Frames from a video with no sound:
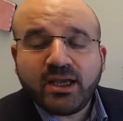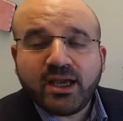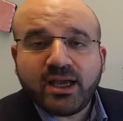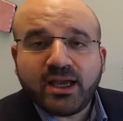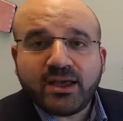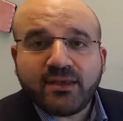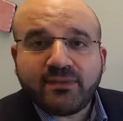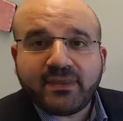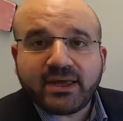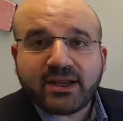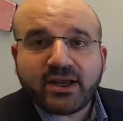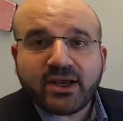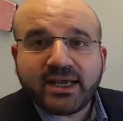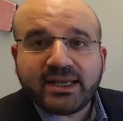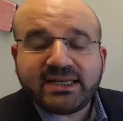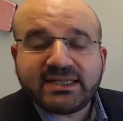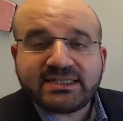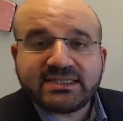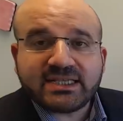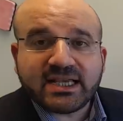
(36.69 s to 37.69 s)
that
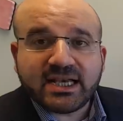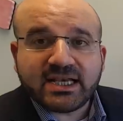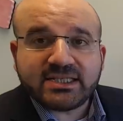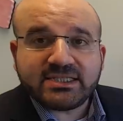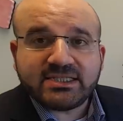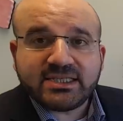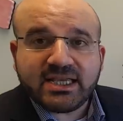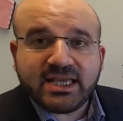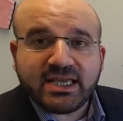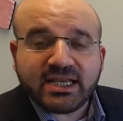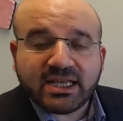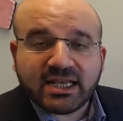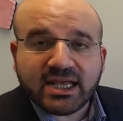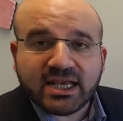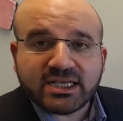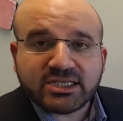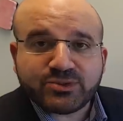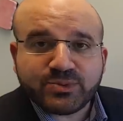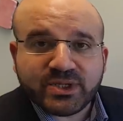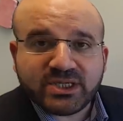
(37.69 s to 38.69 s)
I discussed in
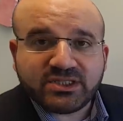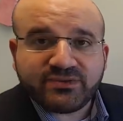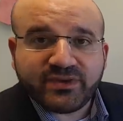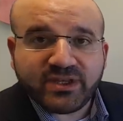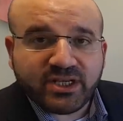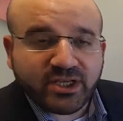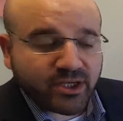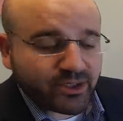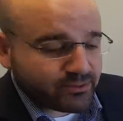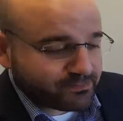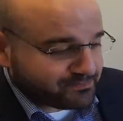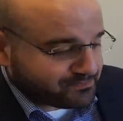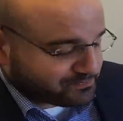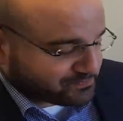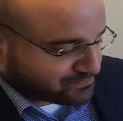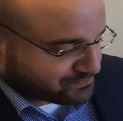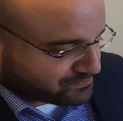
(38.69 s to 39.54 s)
last week's video.